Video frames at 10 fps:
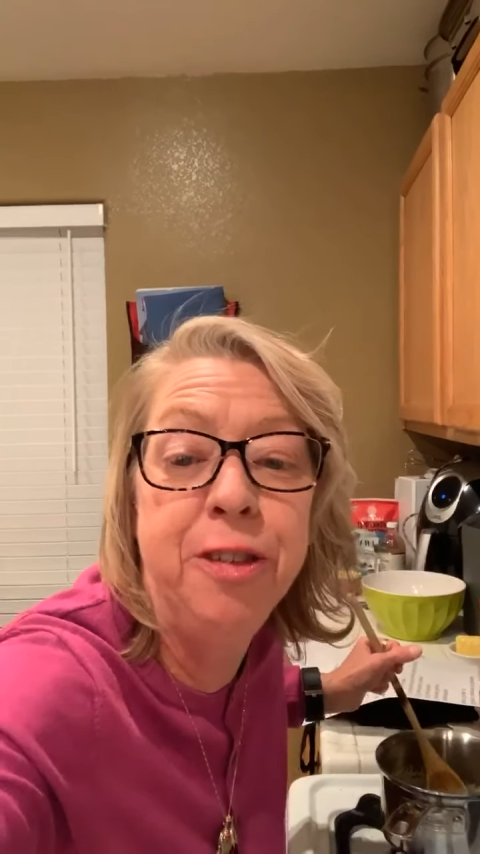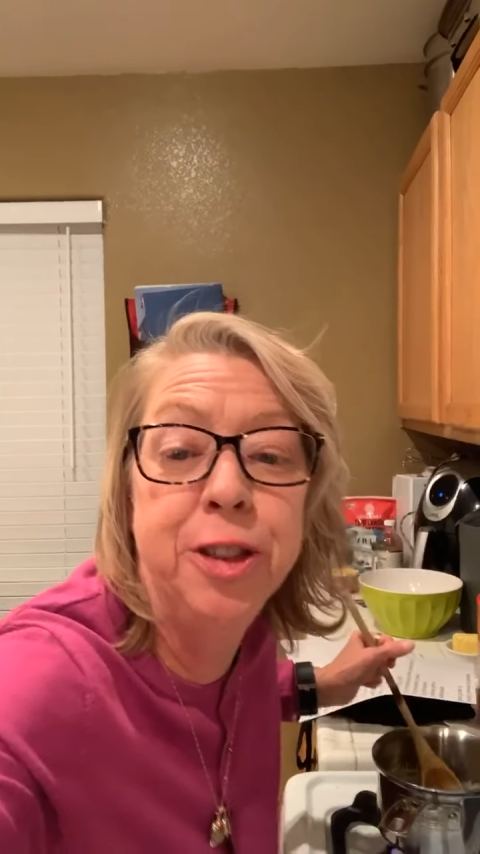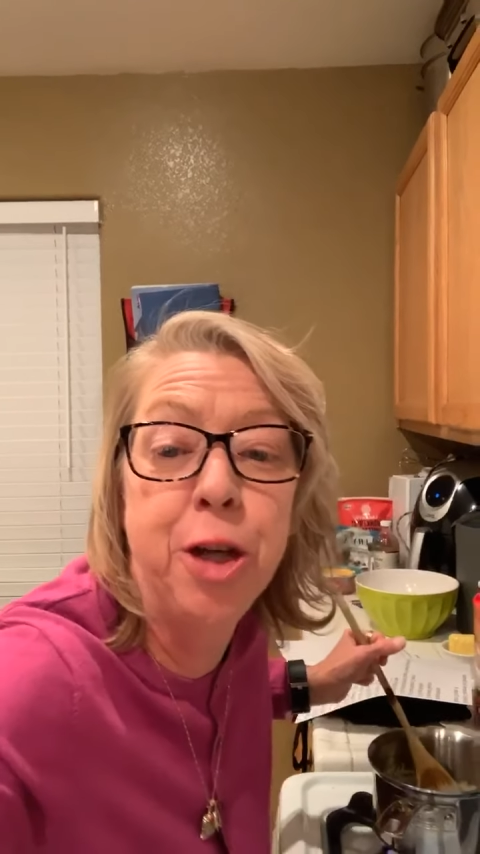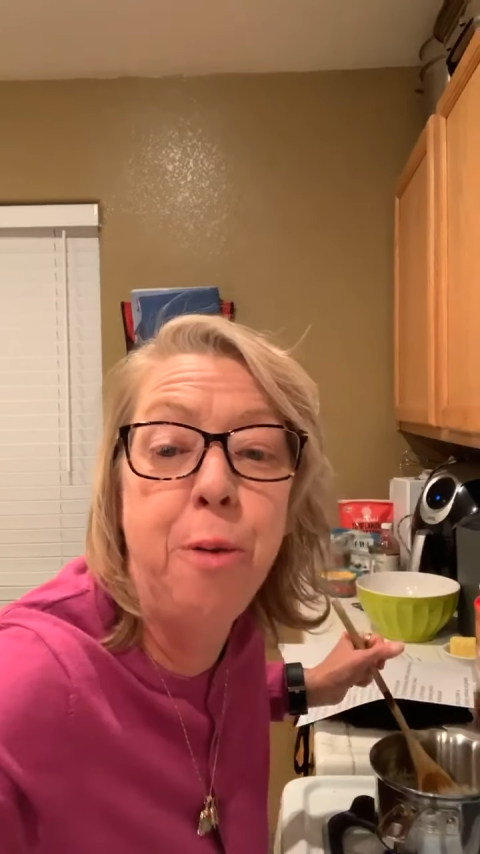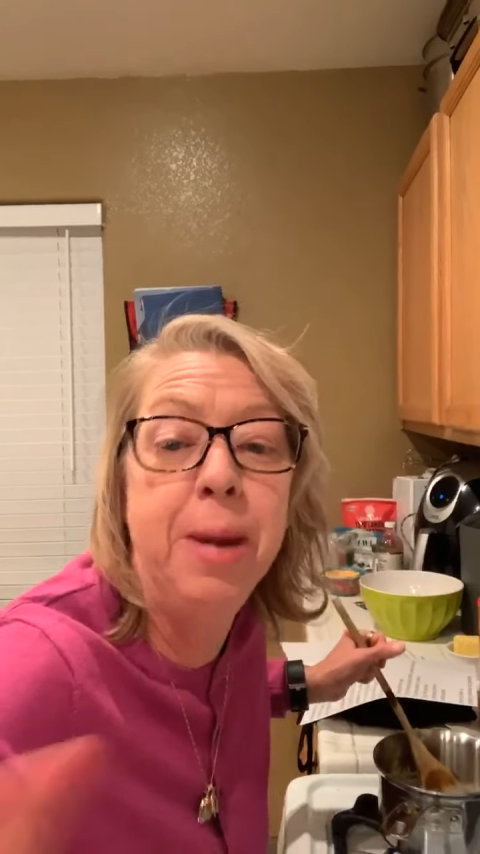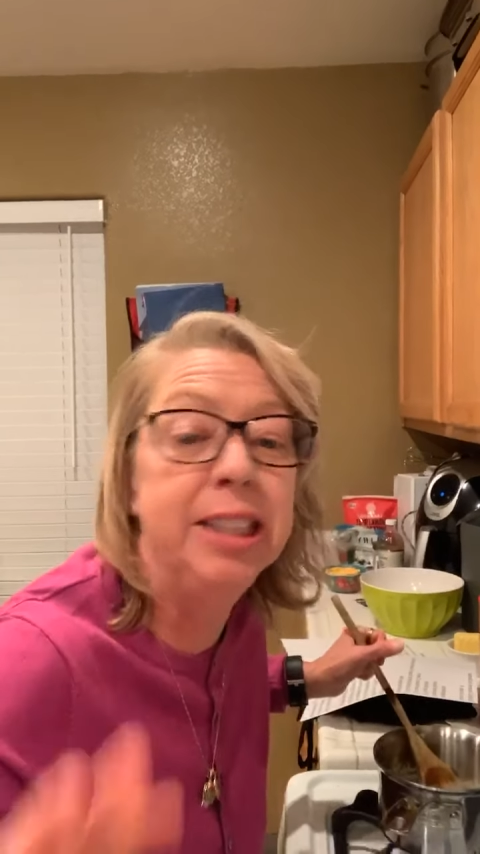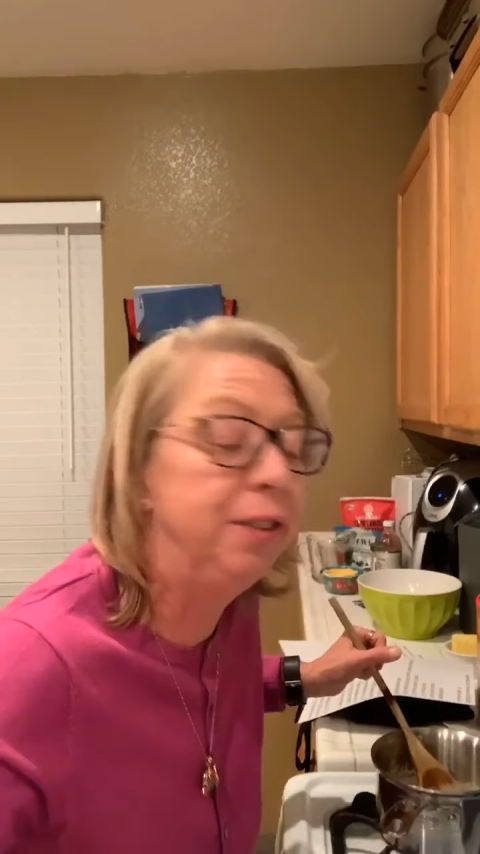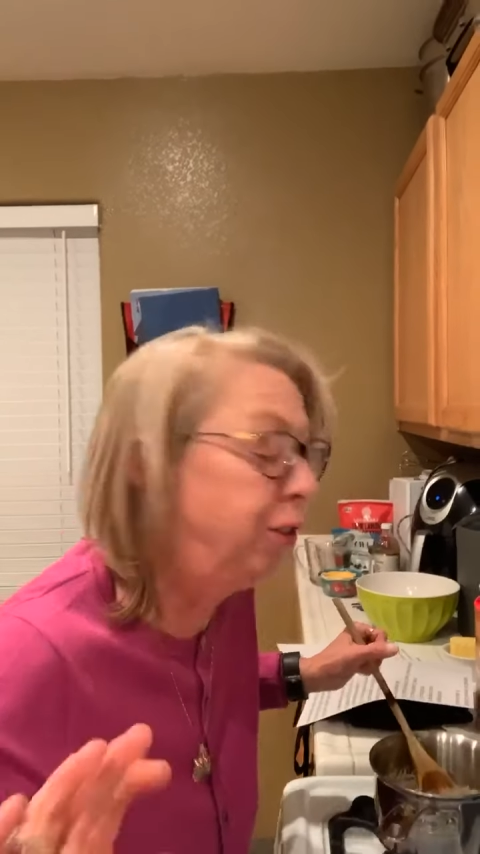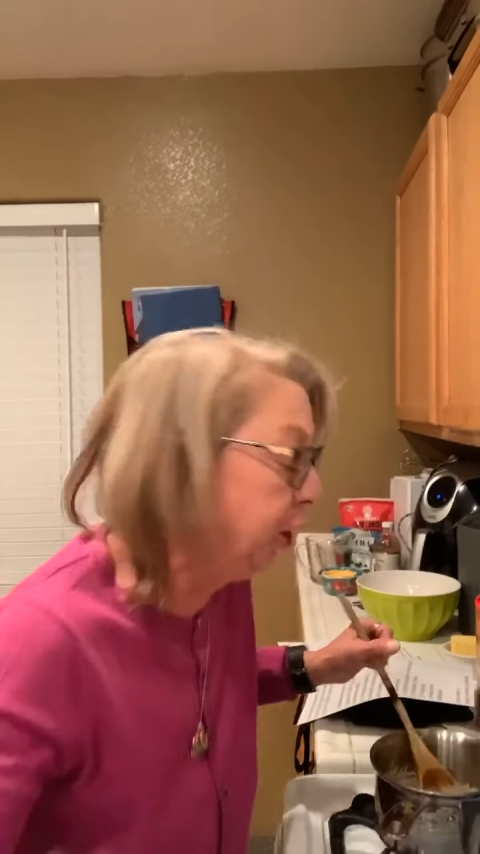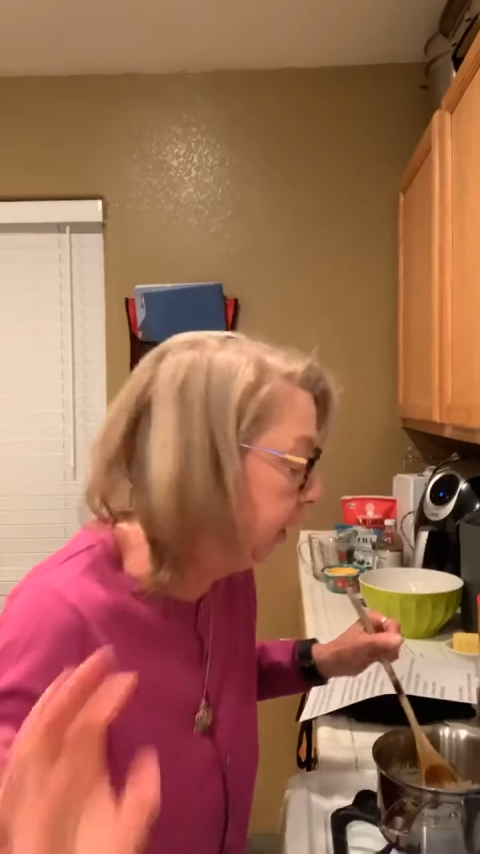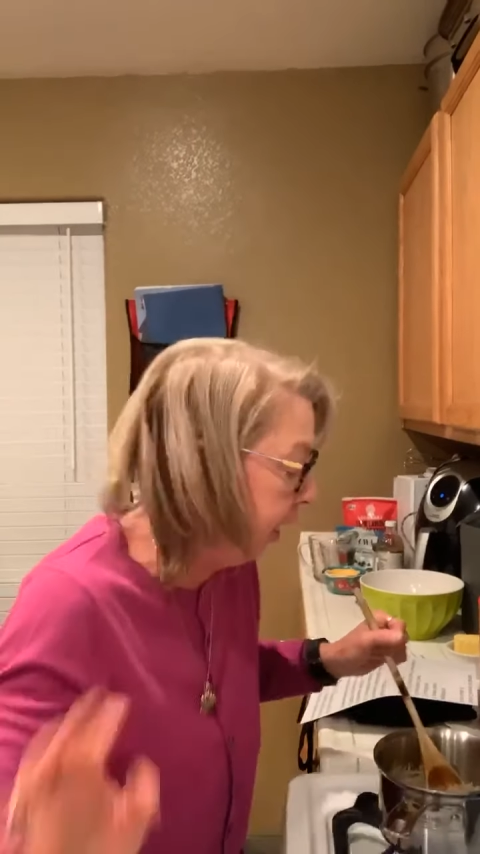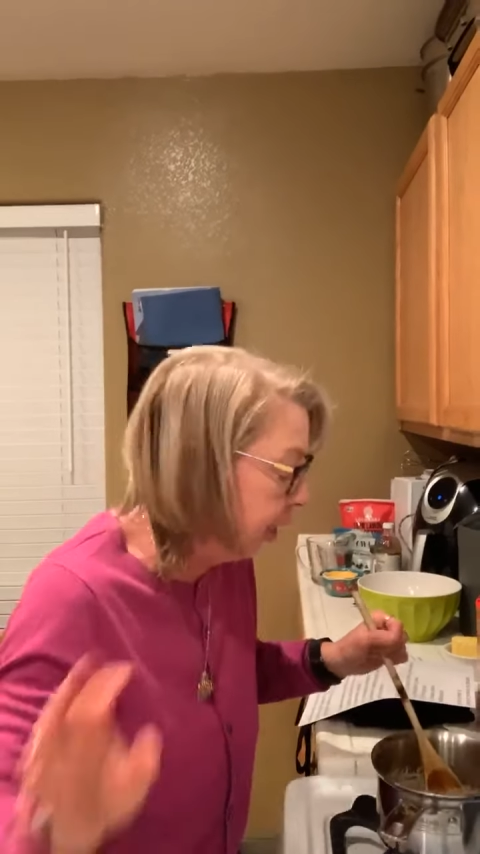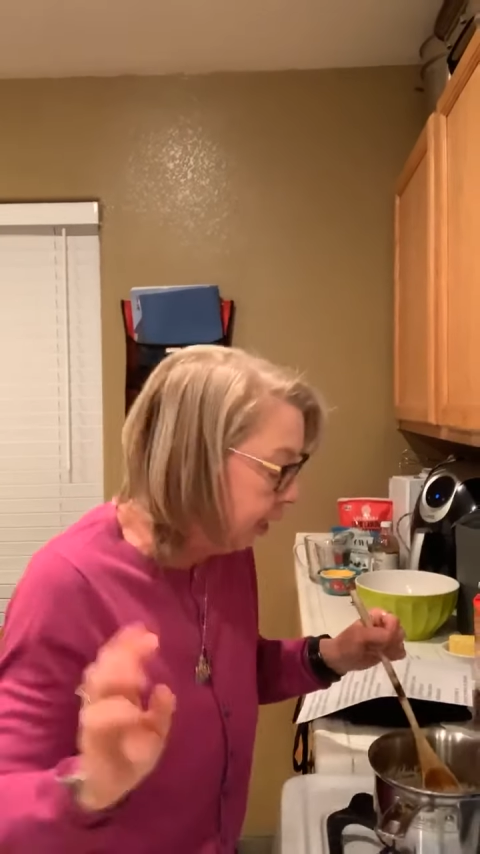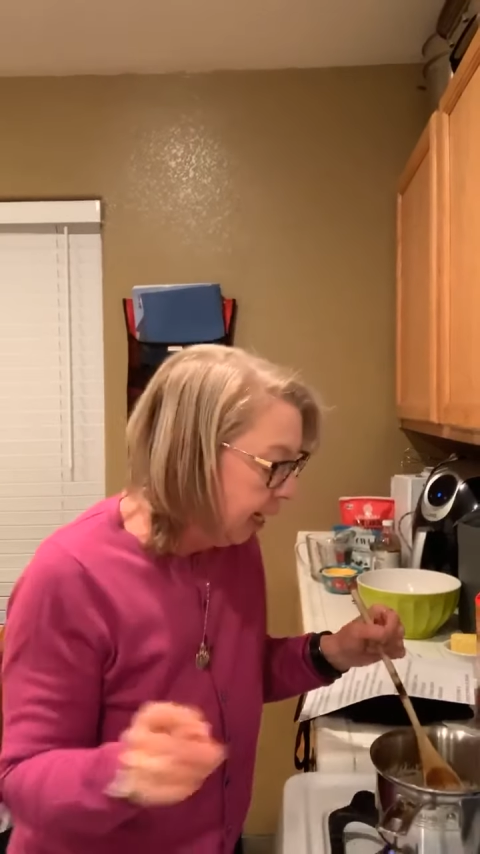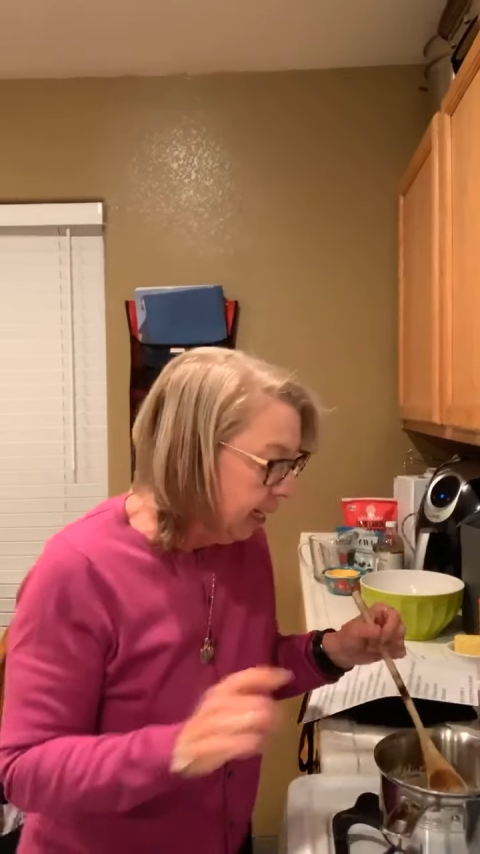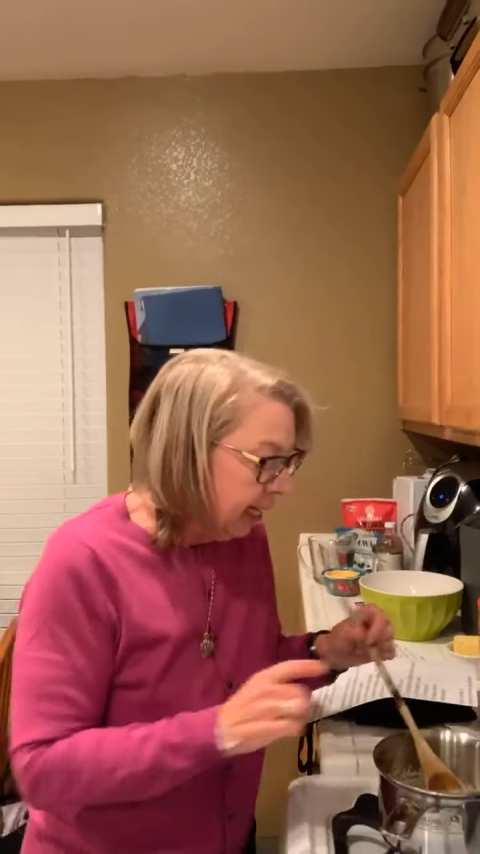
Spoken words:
so much for sharing.